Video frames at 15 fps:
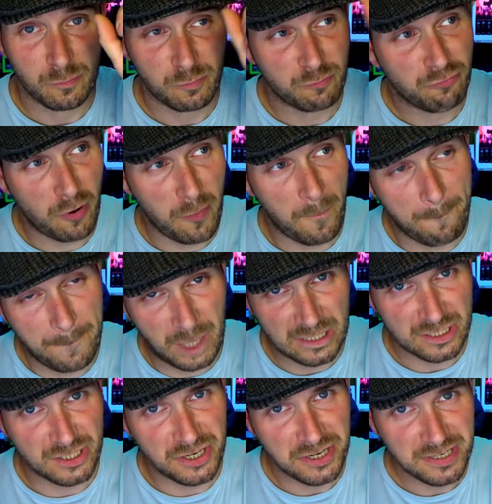
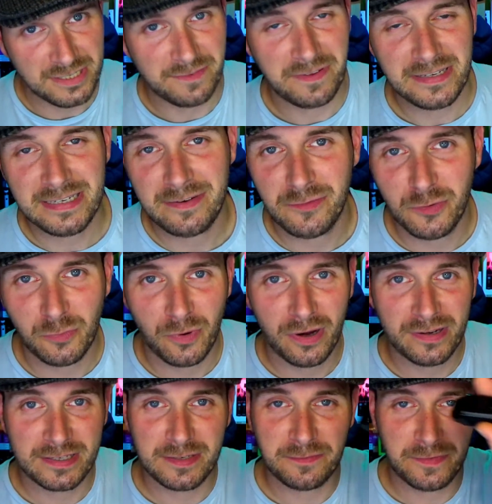robustness, if that's even a
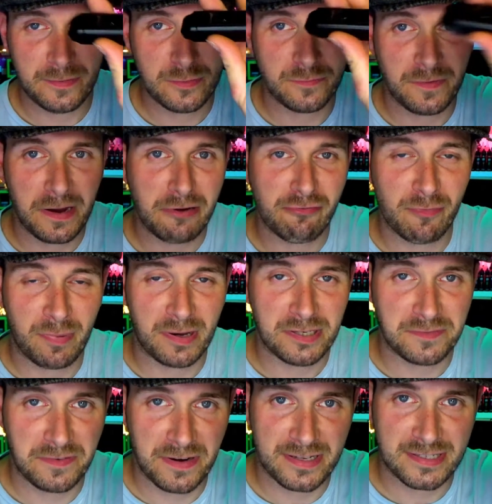word. This feels very
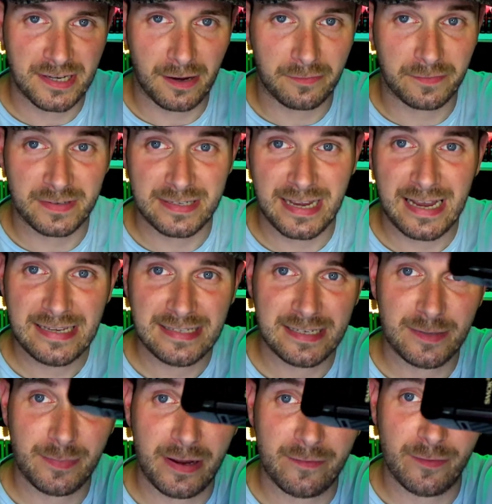robust, very tough, and it has
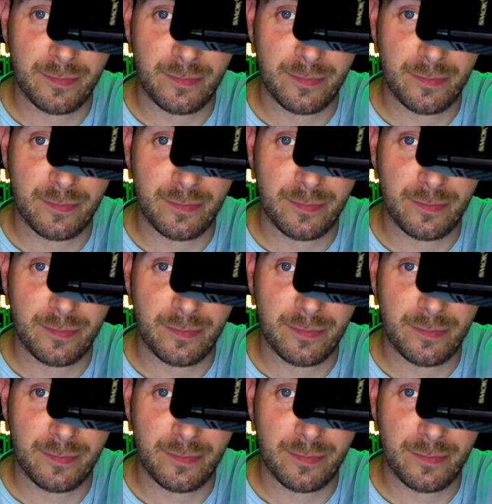had a bit of a